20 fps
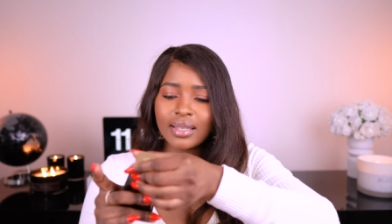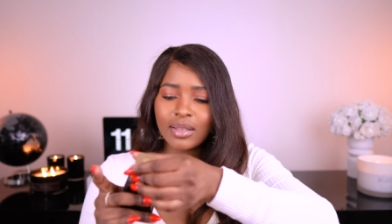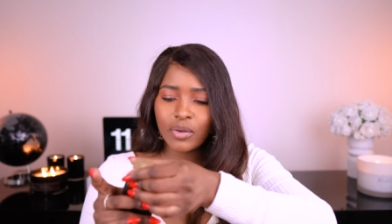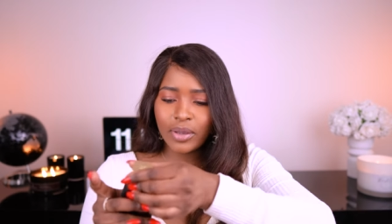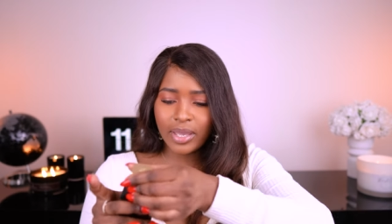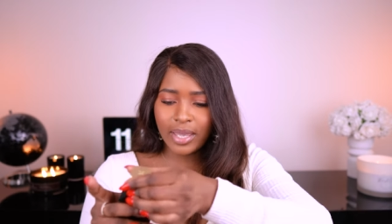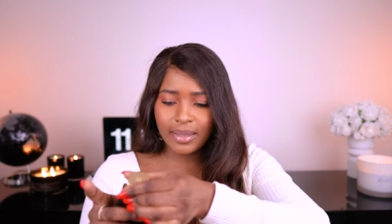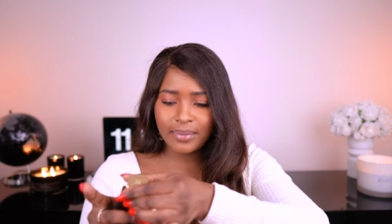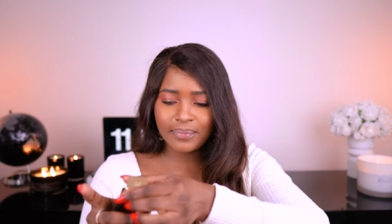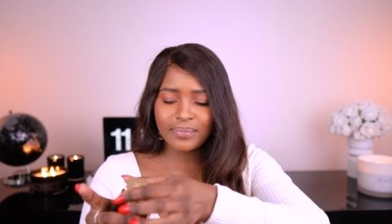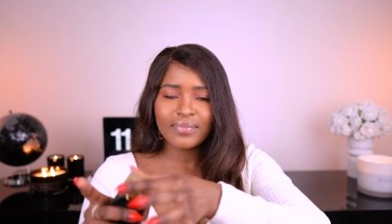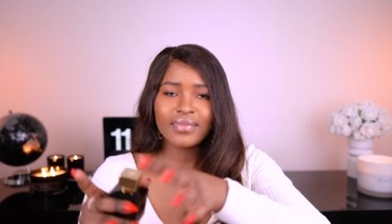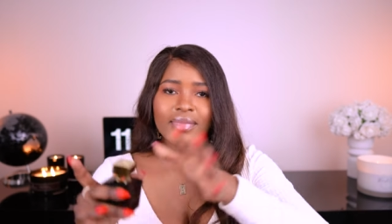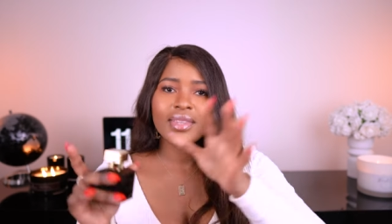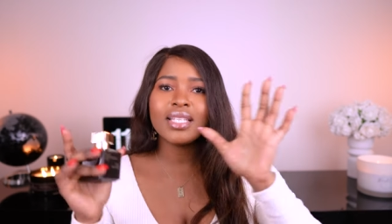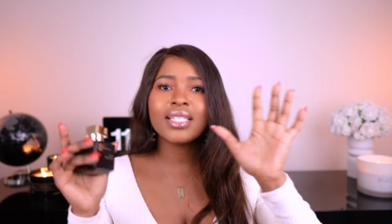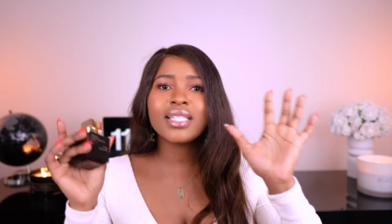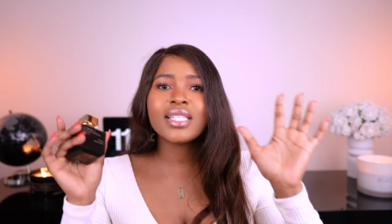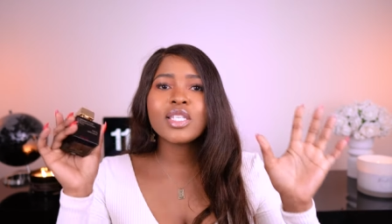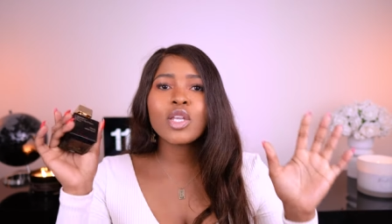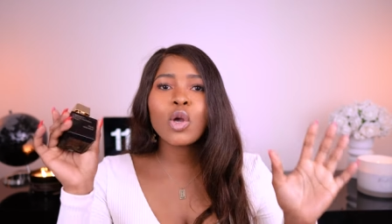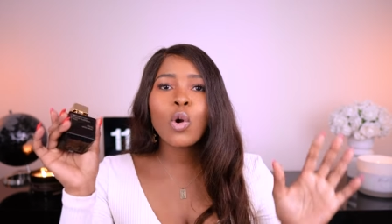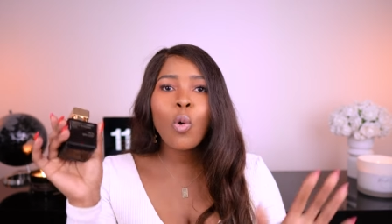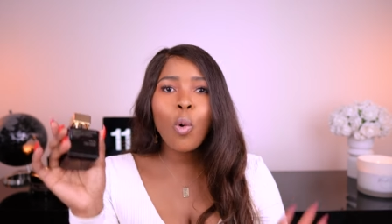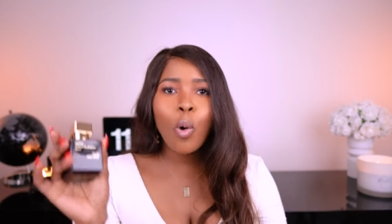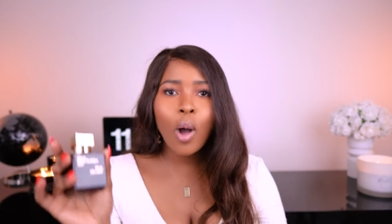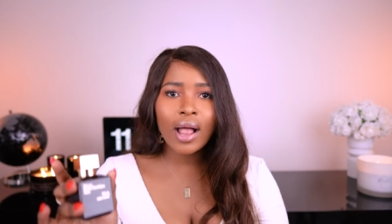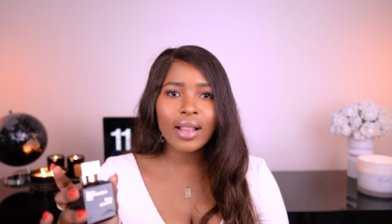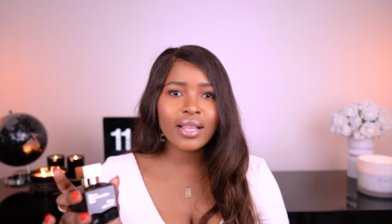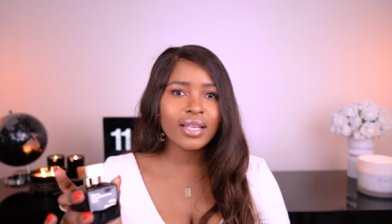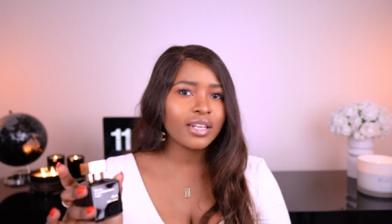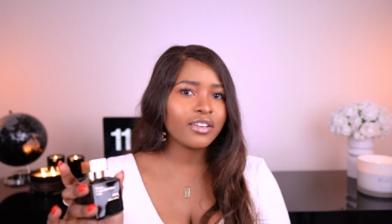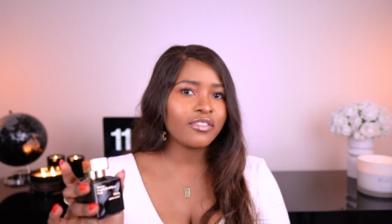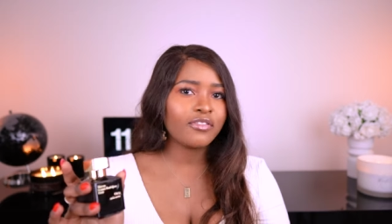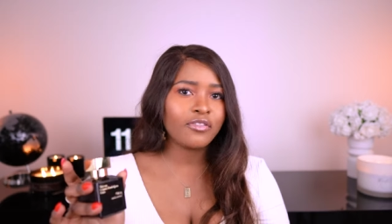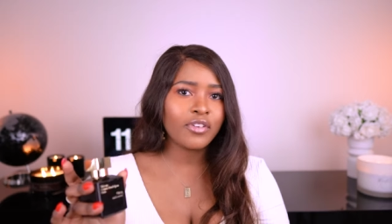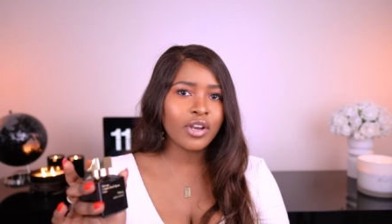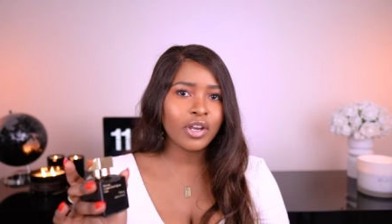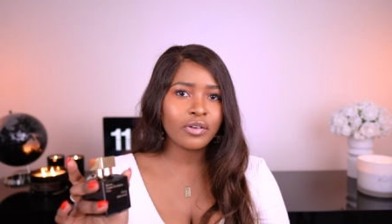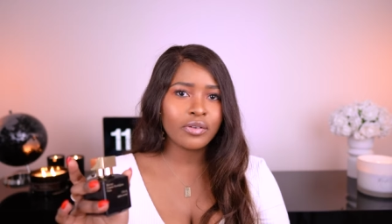okay, this is a quality
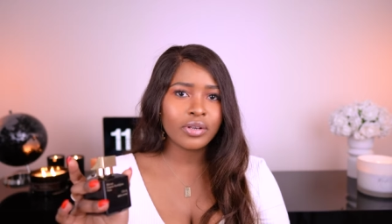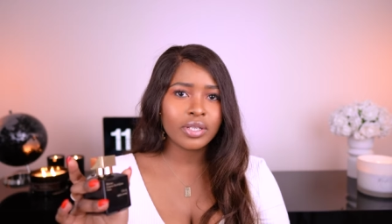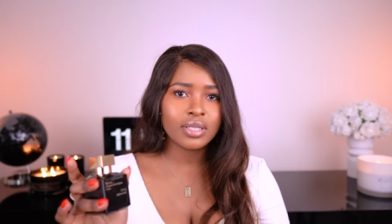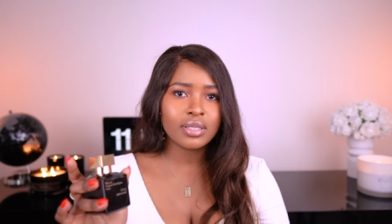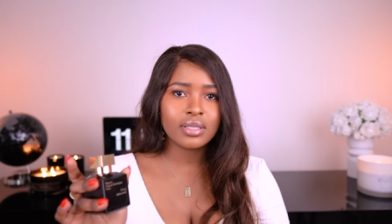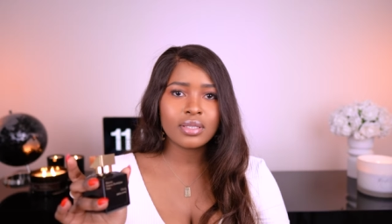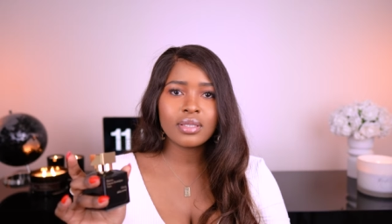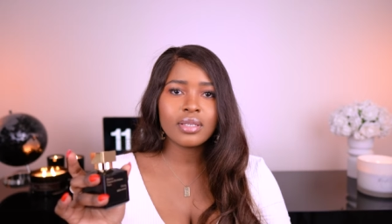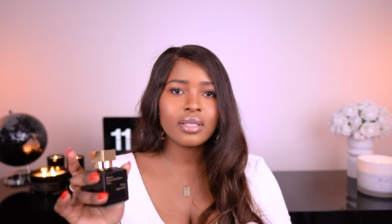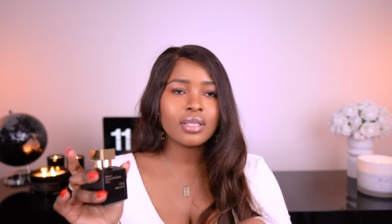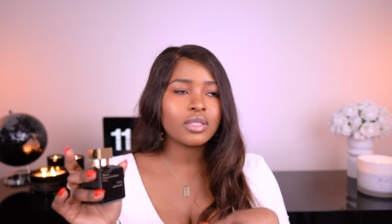fragrance.